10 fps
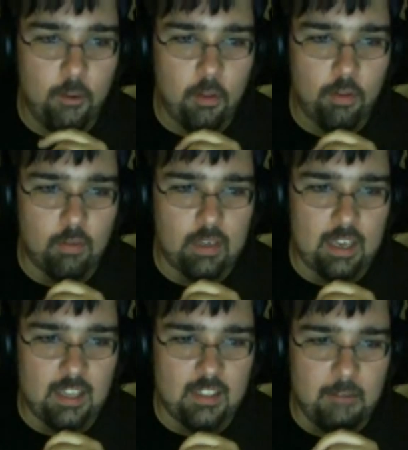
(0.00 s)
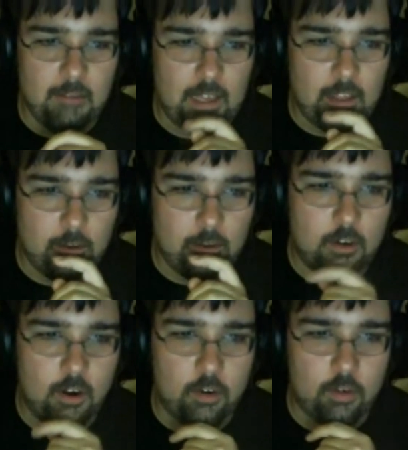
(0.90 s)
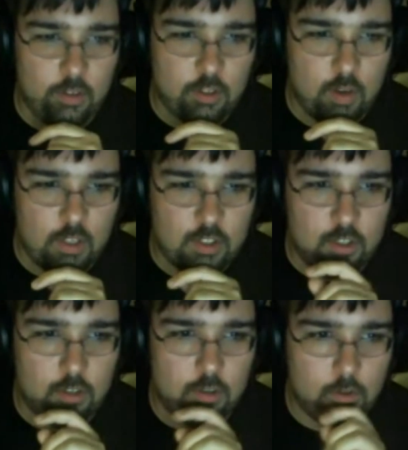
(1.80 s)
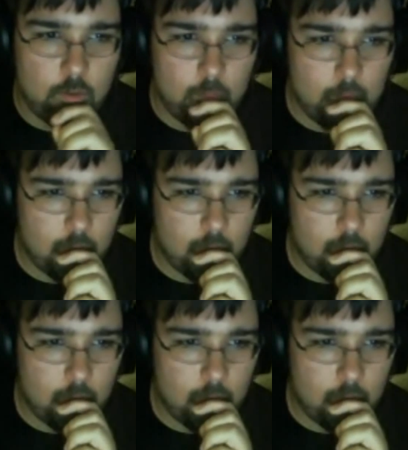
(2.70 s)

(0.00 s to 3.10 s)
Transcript: both 3DS and Wii U, Gargoyles Quest 2.